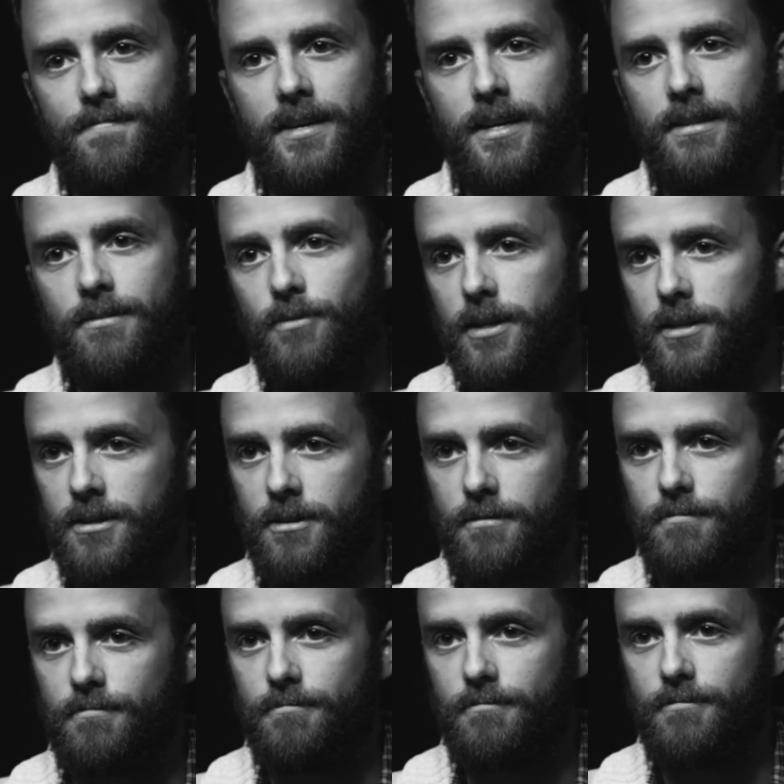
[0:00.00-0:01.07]
in what
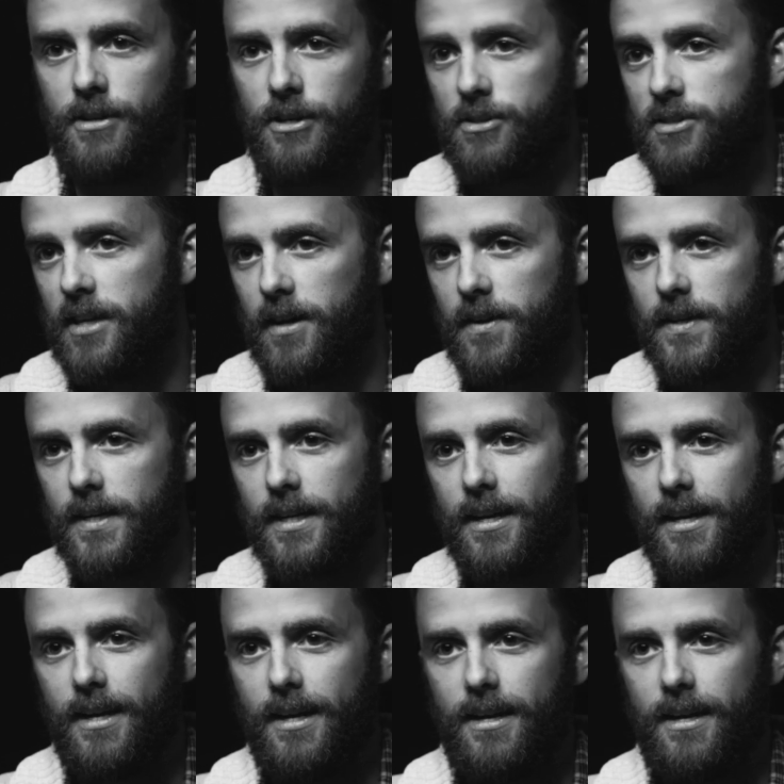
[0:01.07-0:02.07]
you're selling,